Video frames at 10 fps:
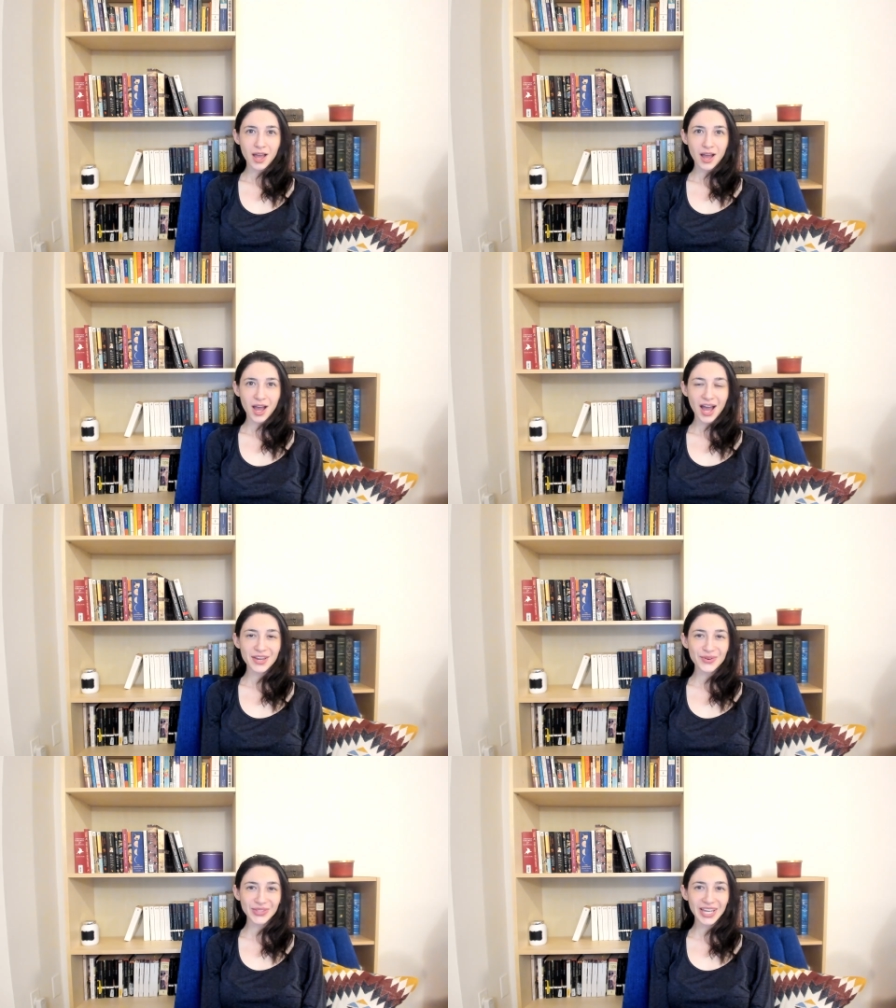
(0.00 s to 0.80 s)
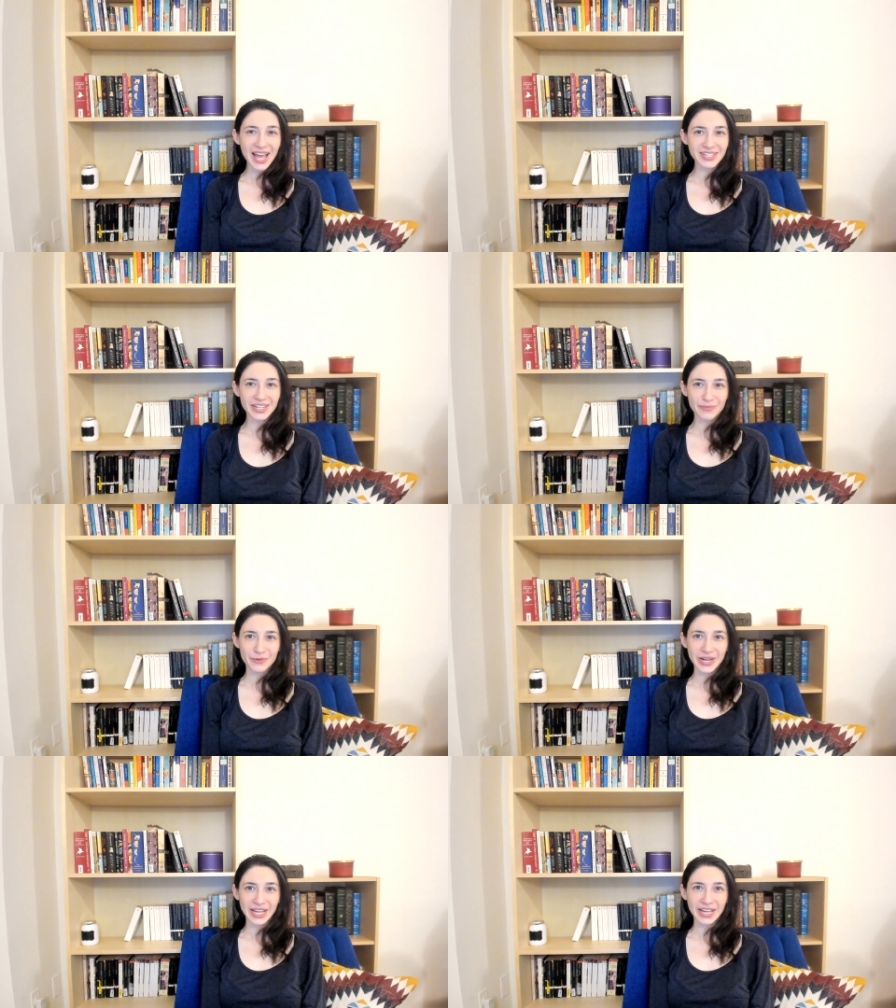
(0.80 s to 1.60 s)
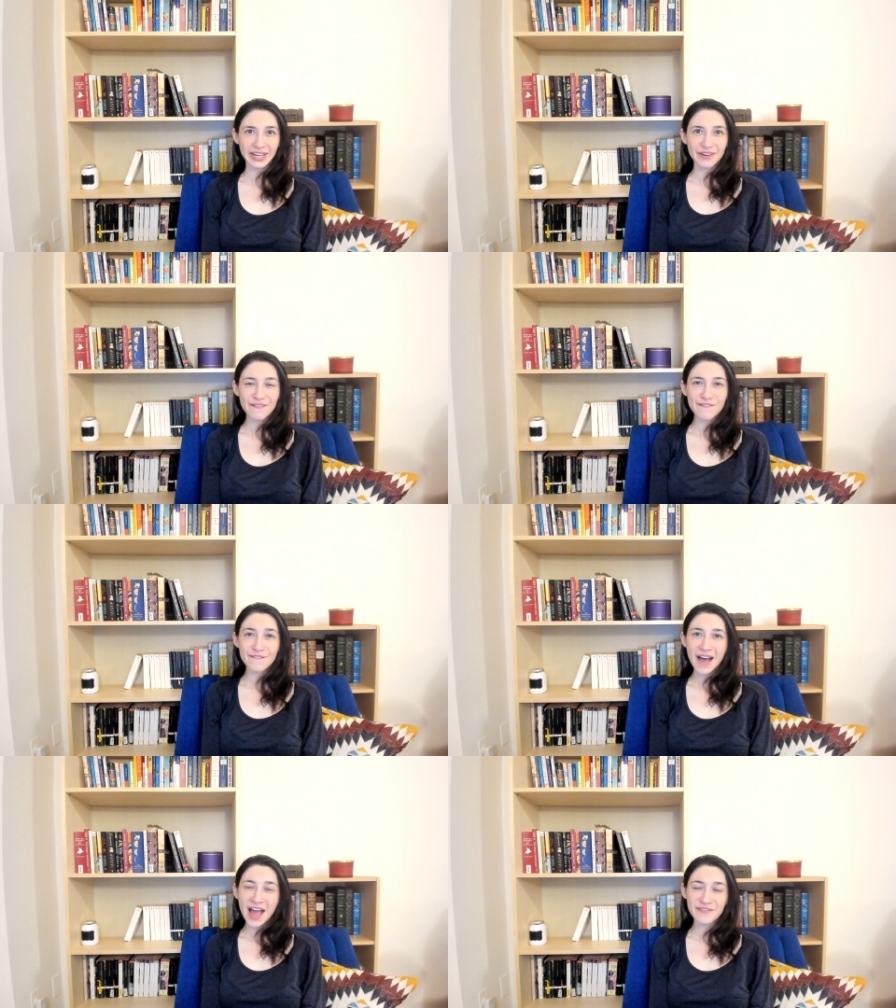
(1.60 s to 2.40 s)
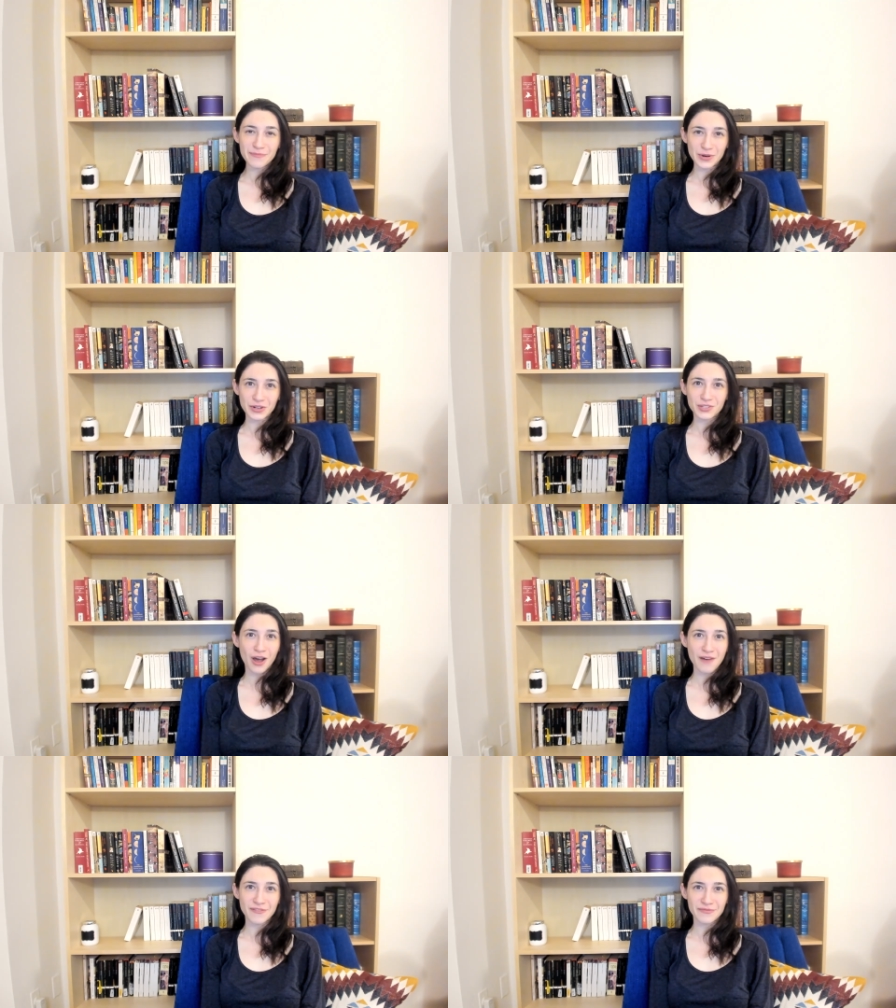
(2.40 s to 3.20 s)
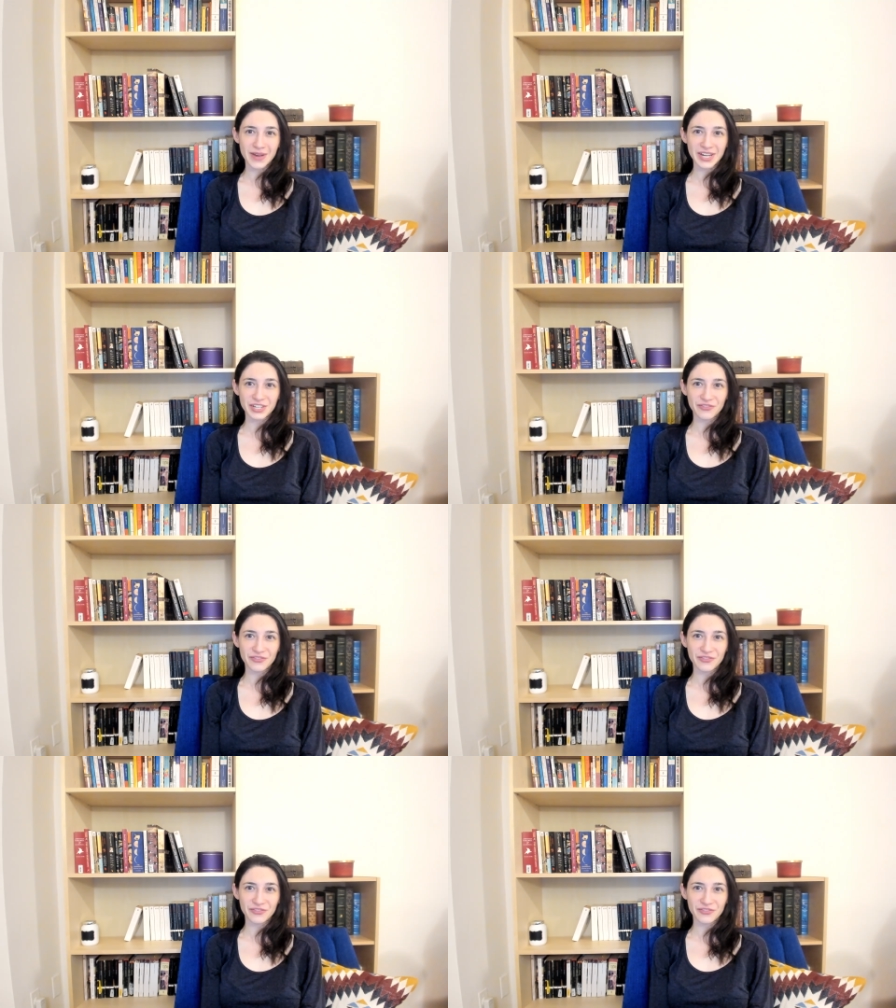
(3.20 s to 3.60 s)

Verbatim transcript: I only ended up reading 5 books off of my